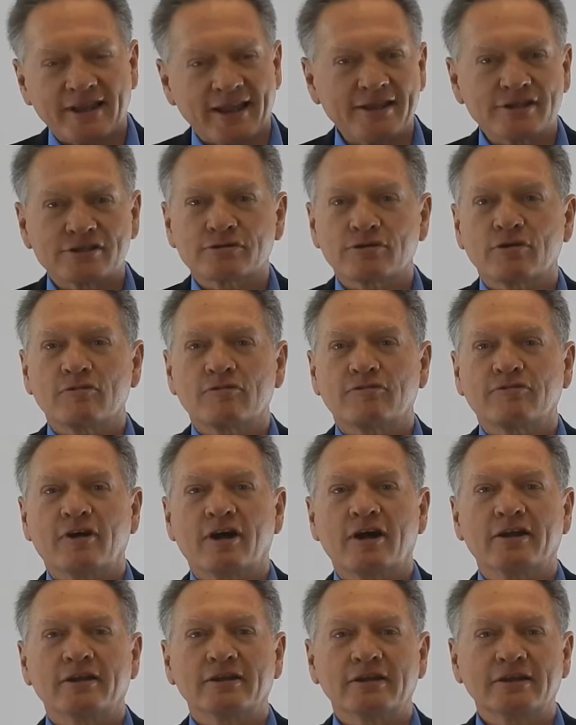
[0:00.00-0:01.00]
escrow
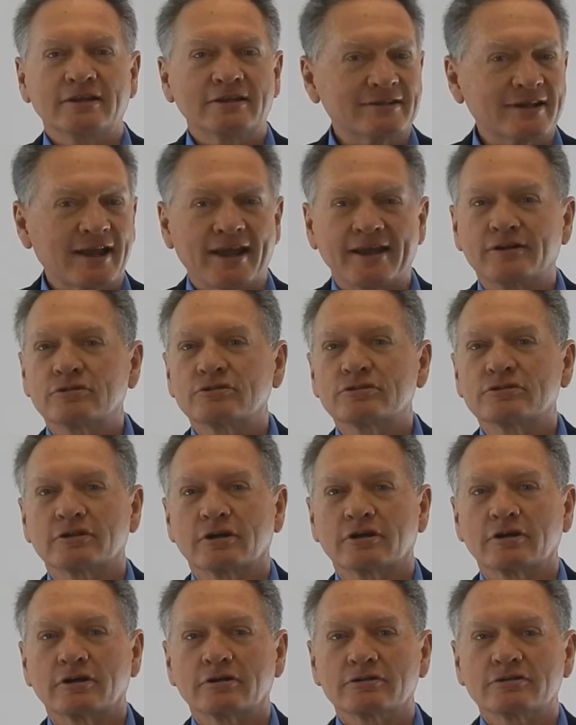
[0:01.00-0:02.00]
funding, title
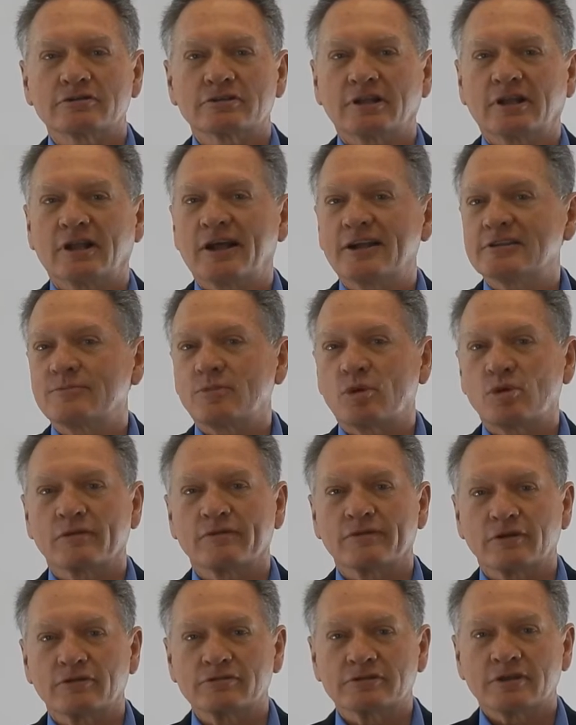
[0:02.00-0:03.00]
search, and lots more
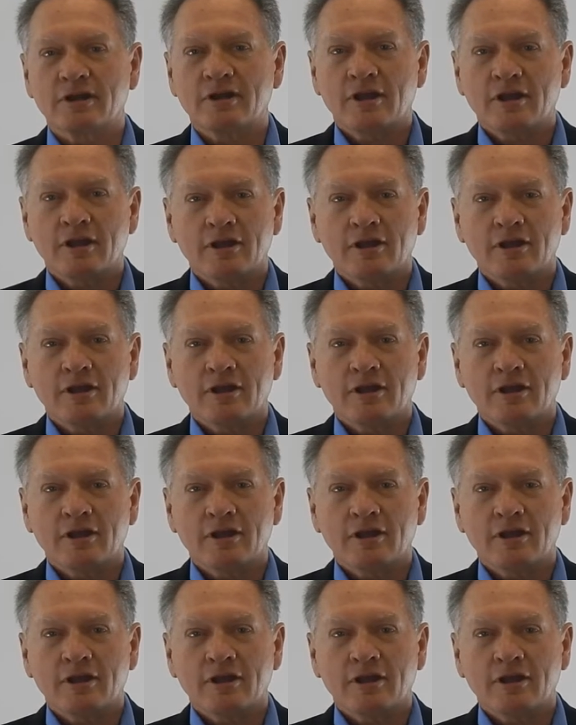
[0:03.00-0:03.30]
of those